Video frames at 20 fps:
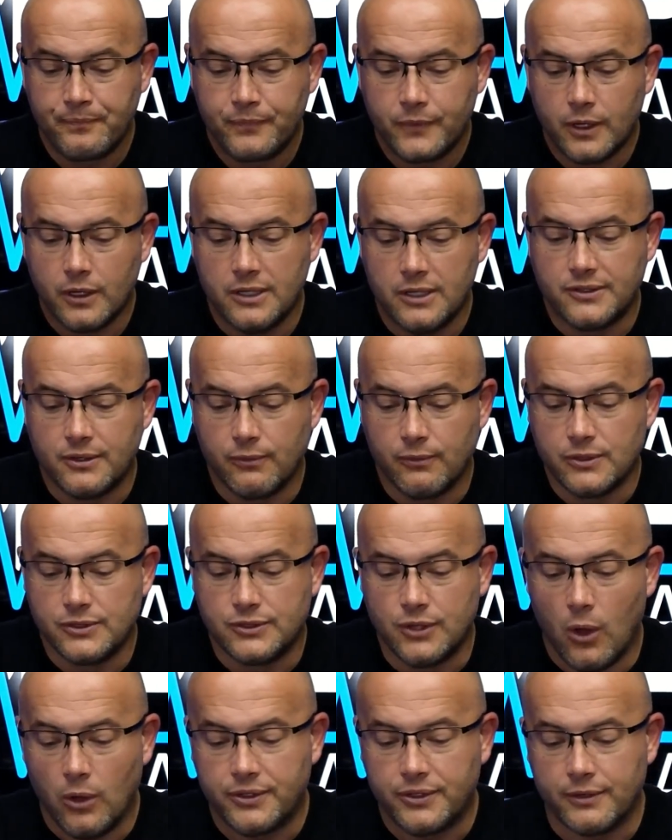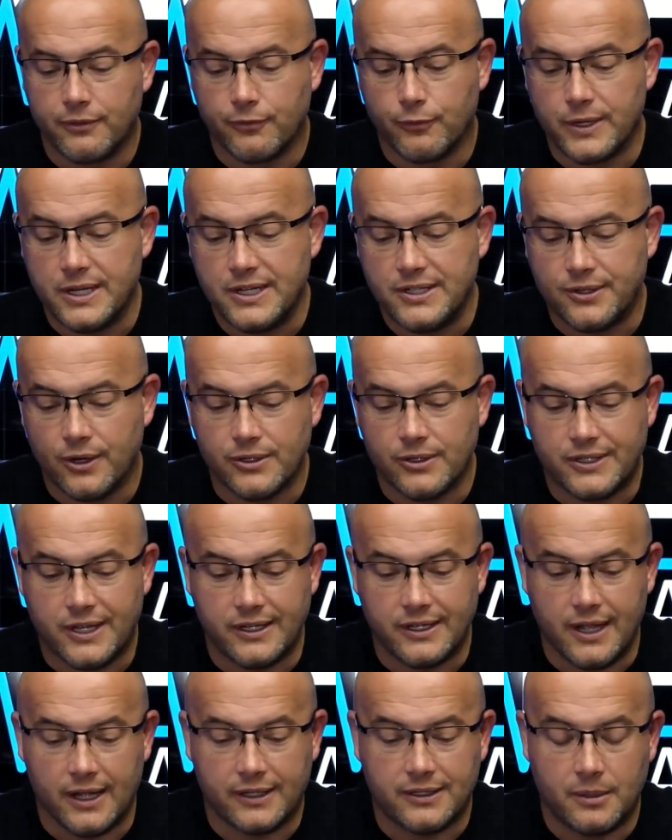is a result of research
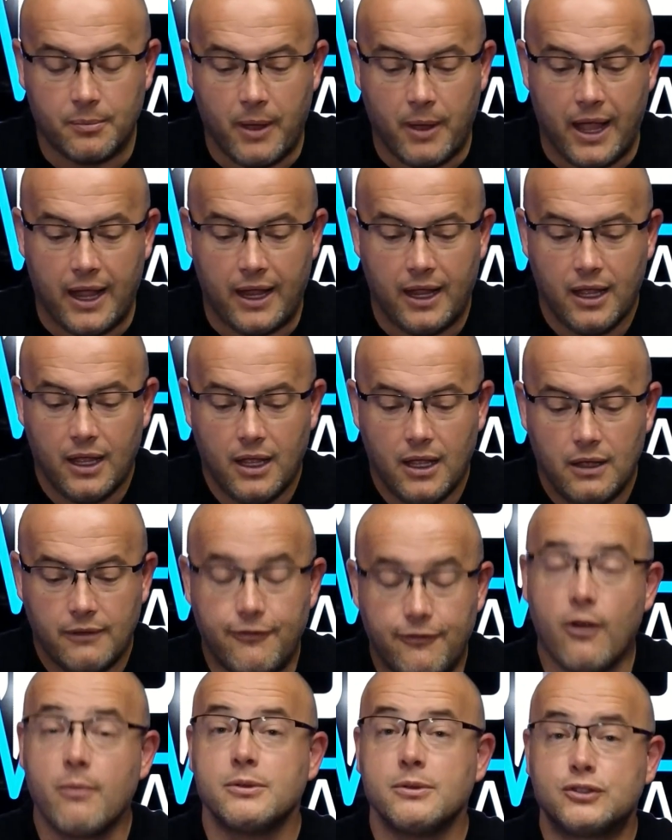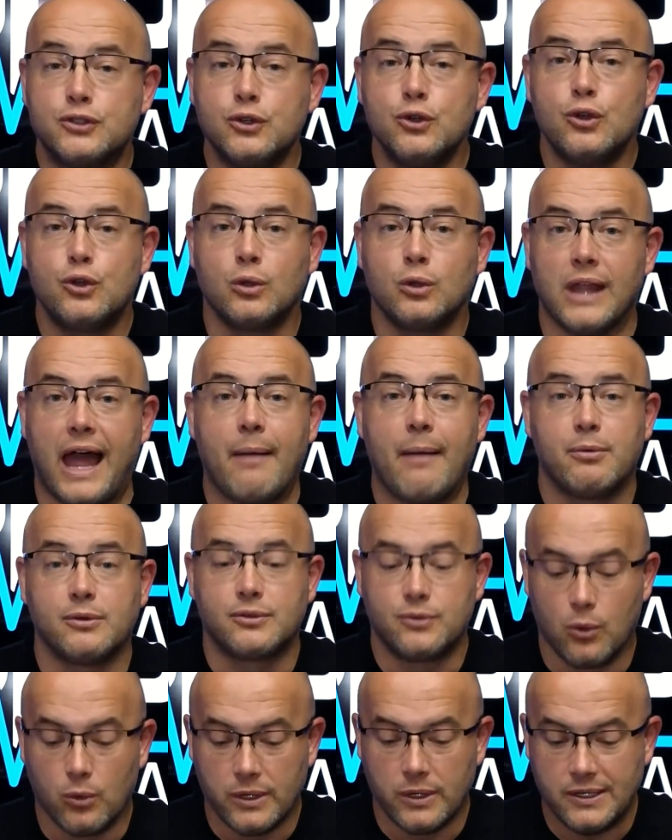conducted by pharmaceutical
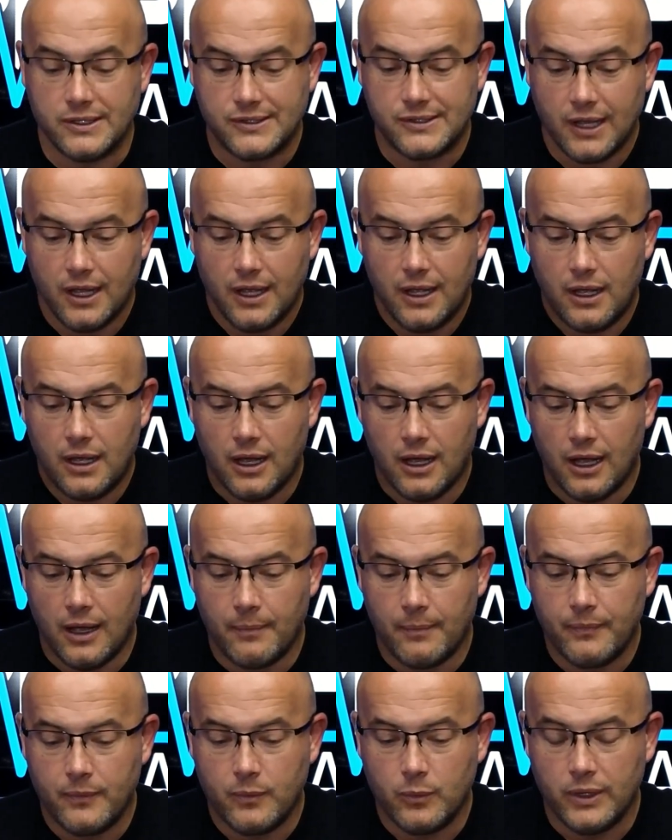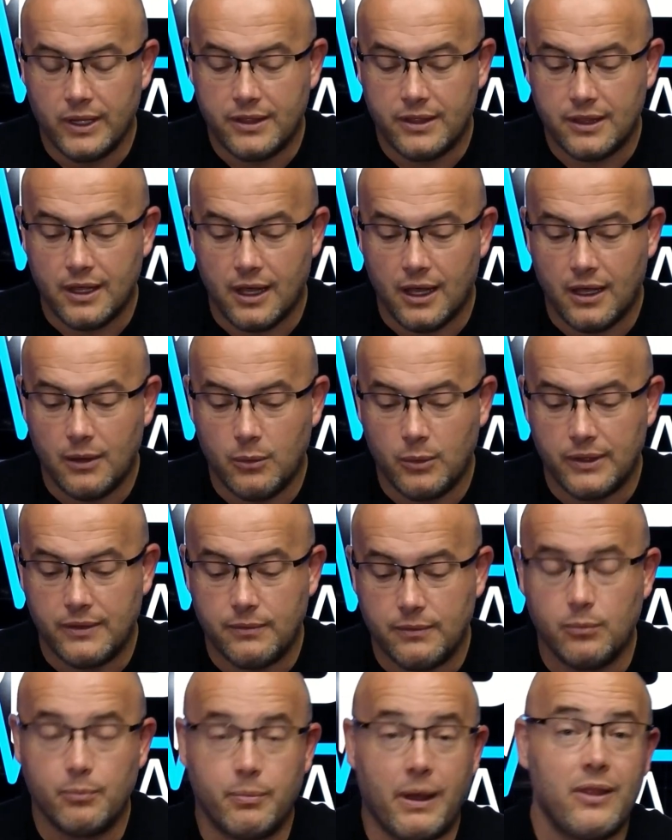laboratories with
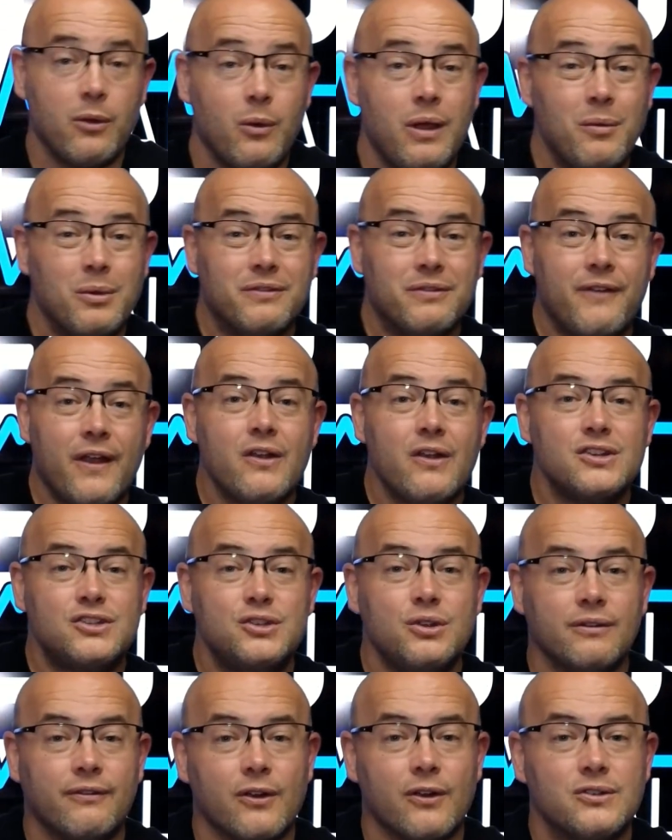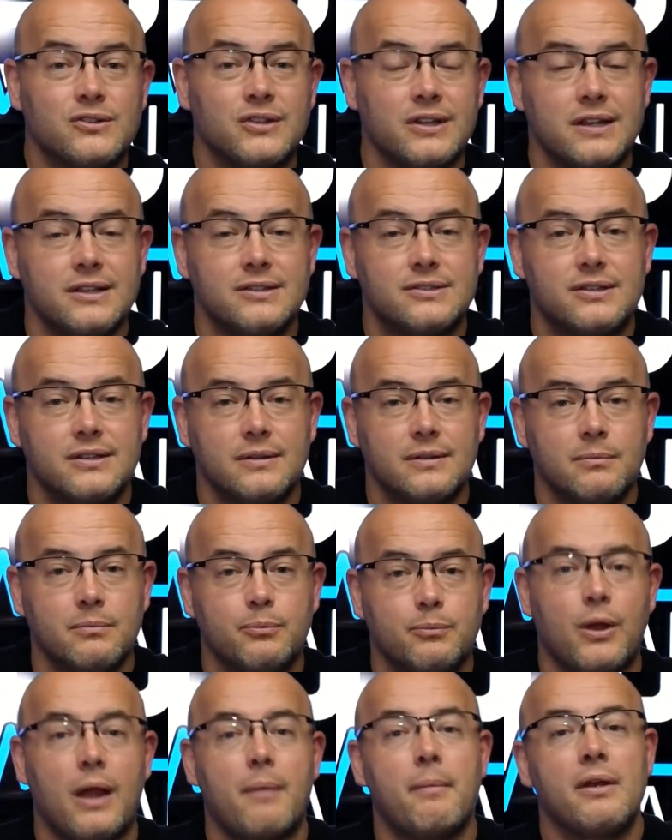by the way, with various universities,
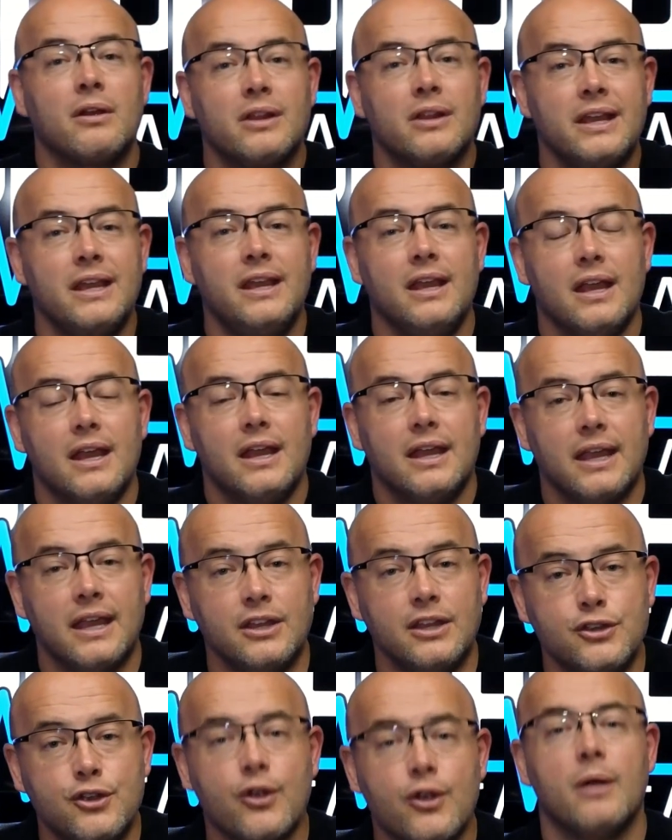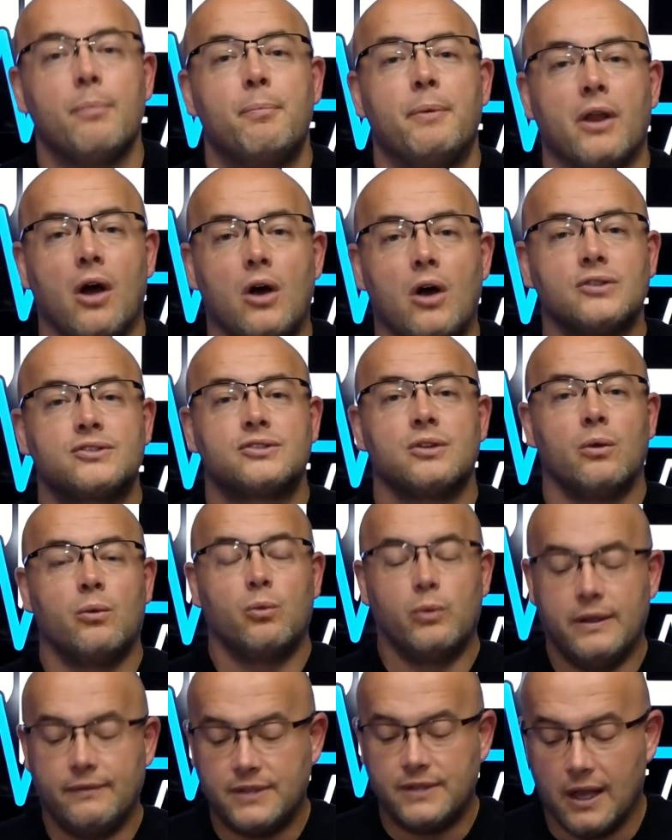primarily in Europe, but also
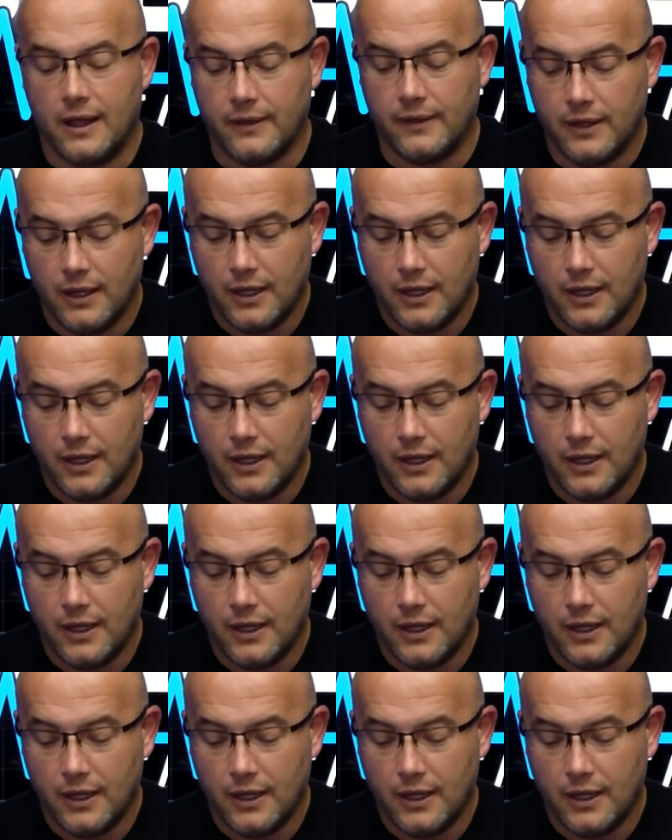we've done